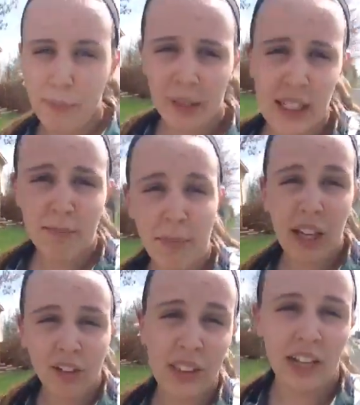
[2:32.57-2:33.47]
many
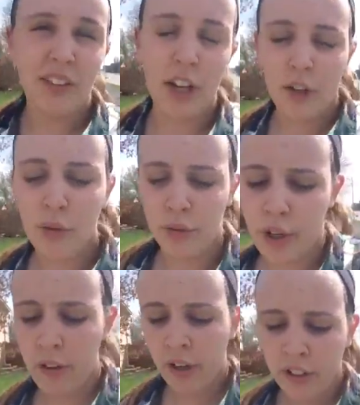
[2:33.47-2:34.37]
males out there who
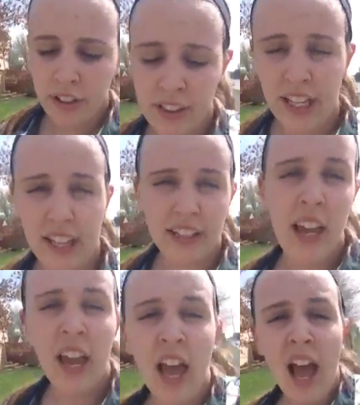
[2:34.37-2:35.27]
don't understand
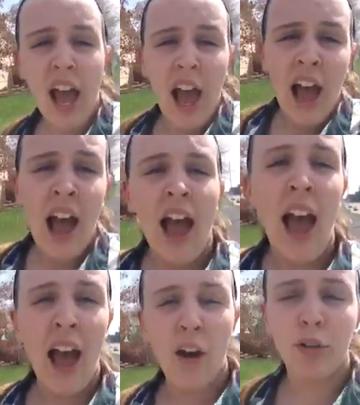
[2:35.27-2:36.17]

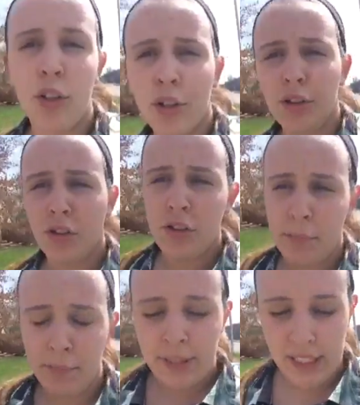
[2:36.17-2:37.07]
how
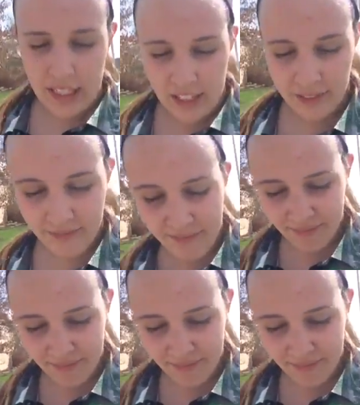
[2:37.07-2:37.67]
girls pee.